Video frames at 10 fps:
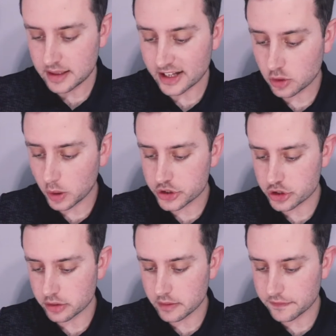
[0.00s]
Next
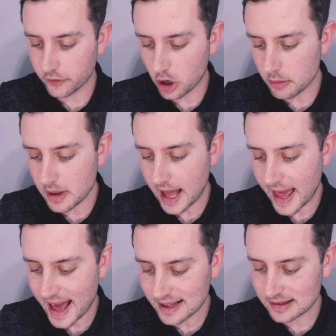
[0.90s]
question from
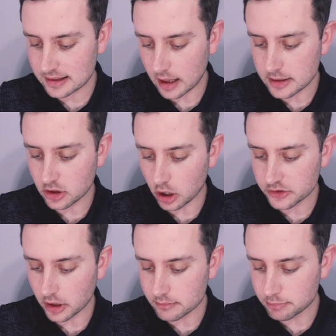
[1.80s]

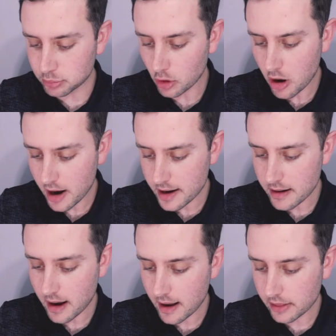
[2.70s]

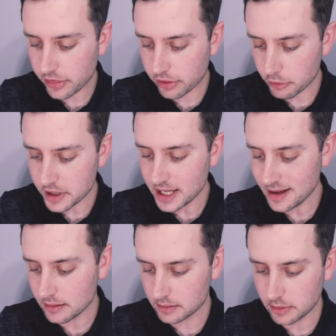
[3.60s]

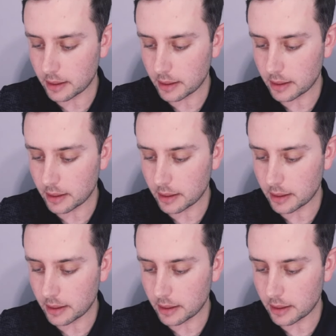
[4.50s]
S.Brine3.